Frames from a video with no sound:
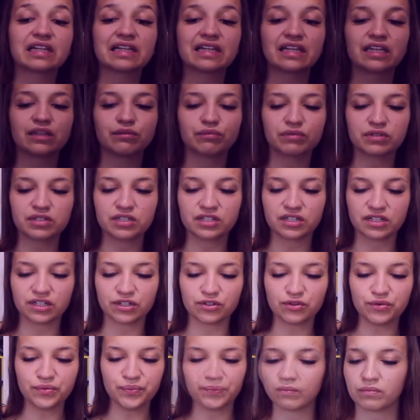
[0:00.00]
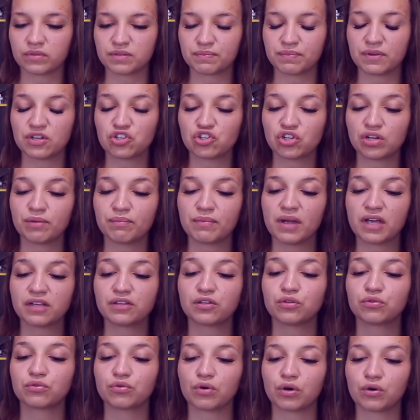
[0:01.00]
clean material, specially
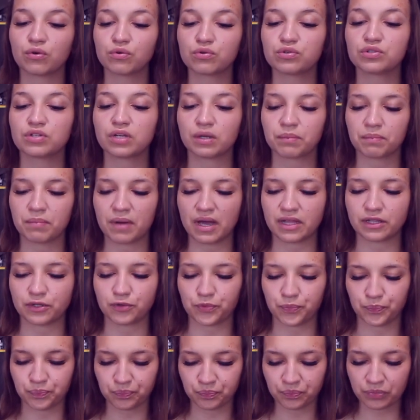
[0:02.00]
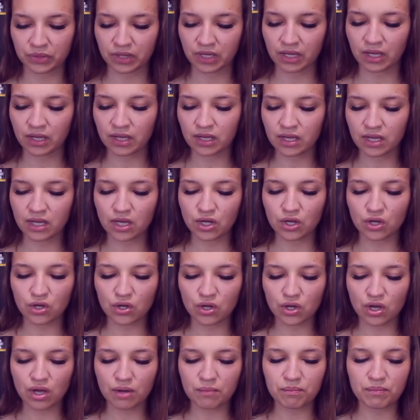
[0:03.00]
made into acoustic panel.
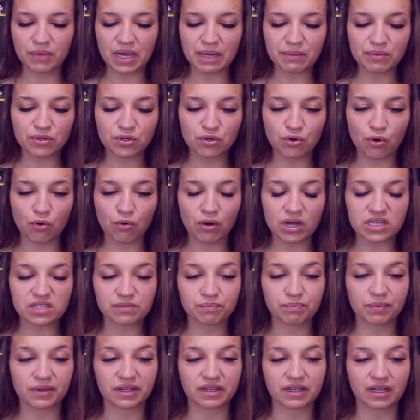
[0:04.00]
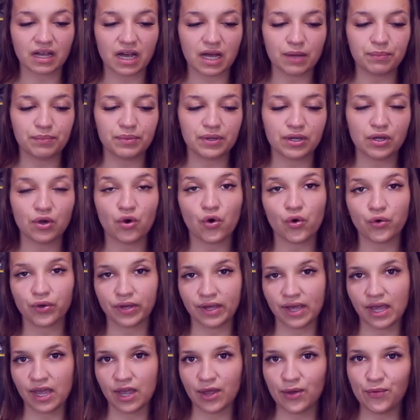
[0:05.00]
Maybe you'll ask, but Gabby,
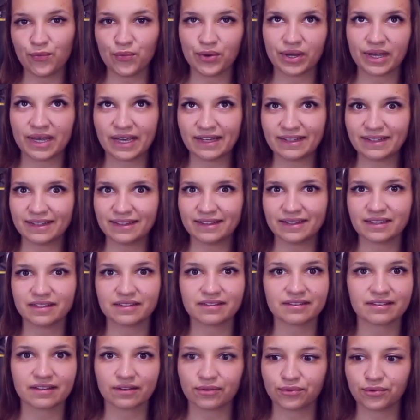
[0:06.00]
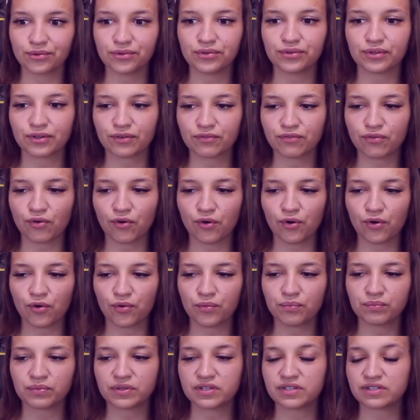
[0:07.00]
okay, we get it, this is acoustic
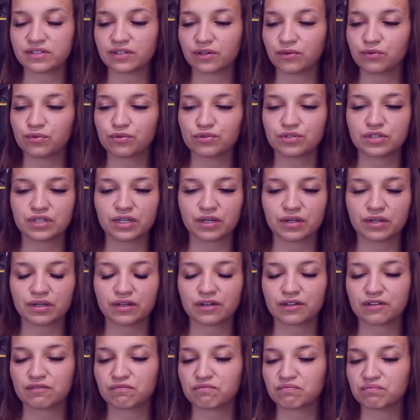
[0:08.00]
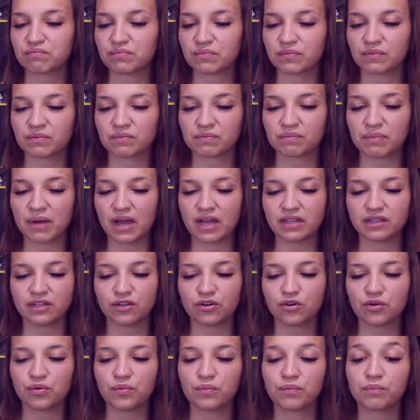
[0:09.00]
foam, this is acoustic
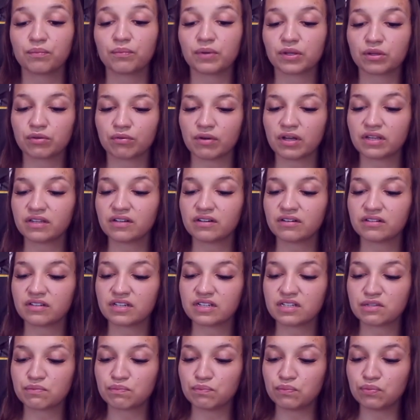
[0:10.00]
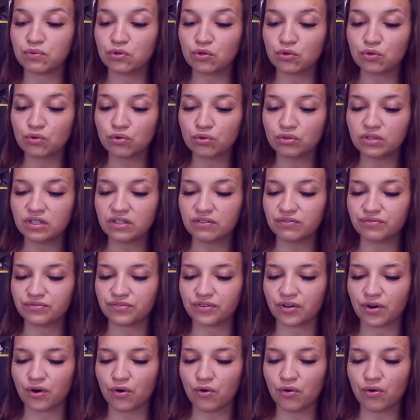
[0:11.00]
panel but what are these
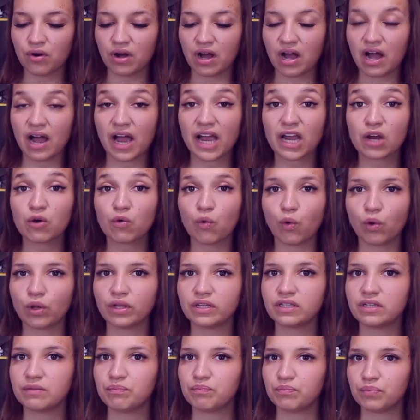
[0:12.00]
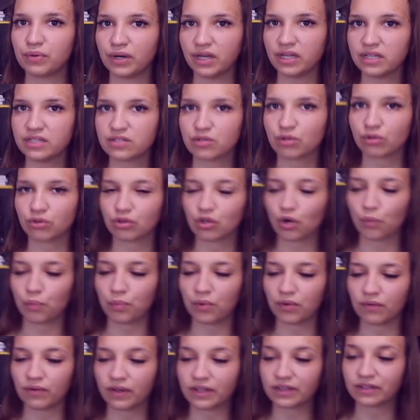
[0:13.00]
beautiful high quality prints on top
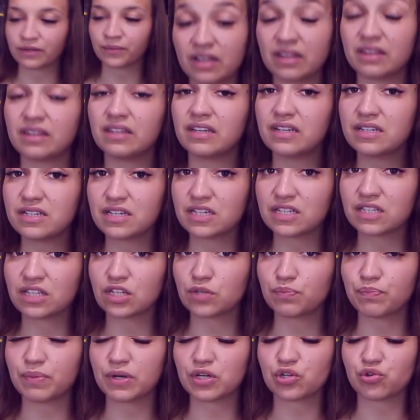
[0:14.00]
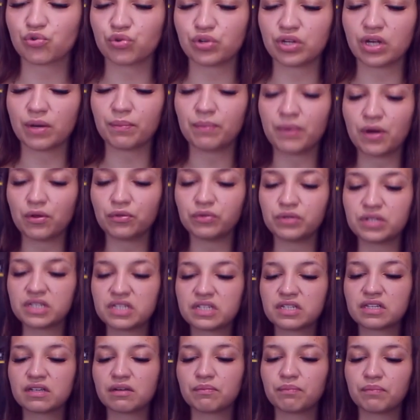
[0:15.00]
of it this is the specialty about
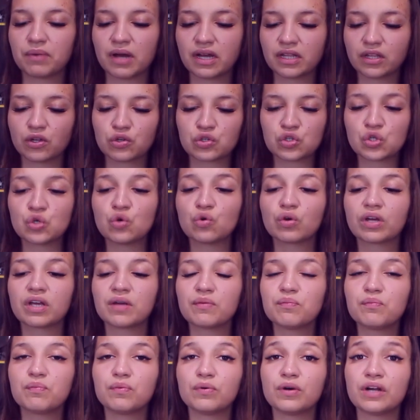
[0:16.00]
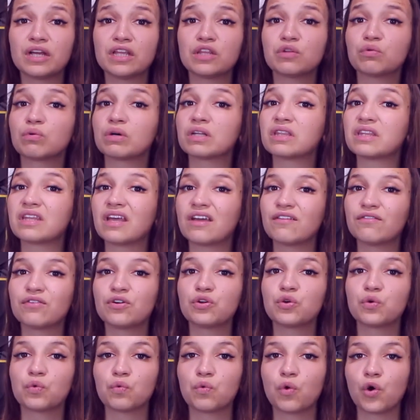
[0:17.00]
these panels you can print whatever
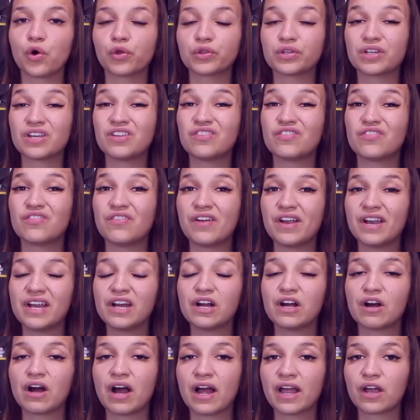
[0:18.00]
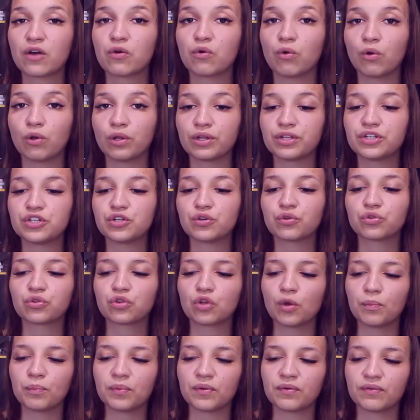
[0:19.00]
you want in very high quality on
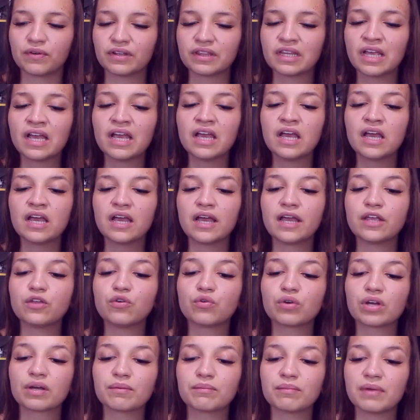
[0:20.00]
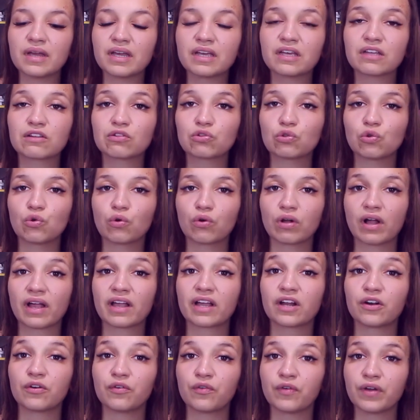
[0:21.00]
top of it and you can make it look
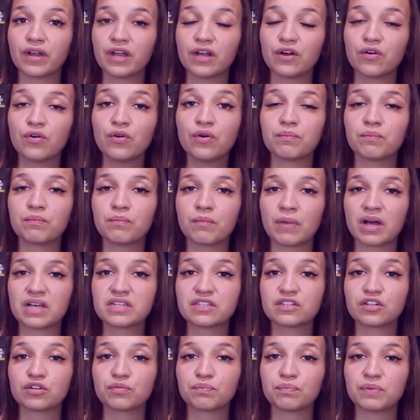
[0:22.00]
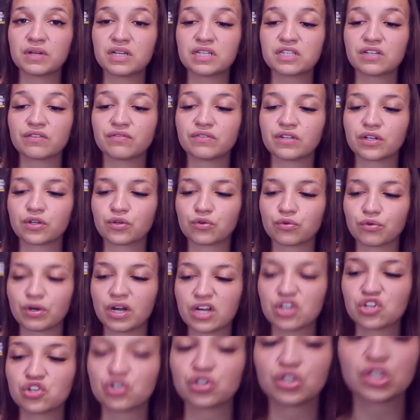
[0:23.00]
like a real masterpiece of
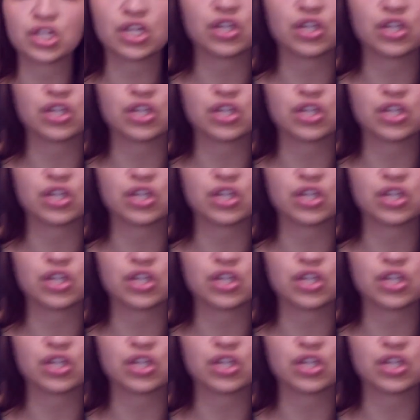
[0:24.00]
decoration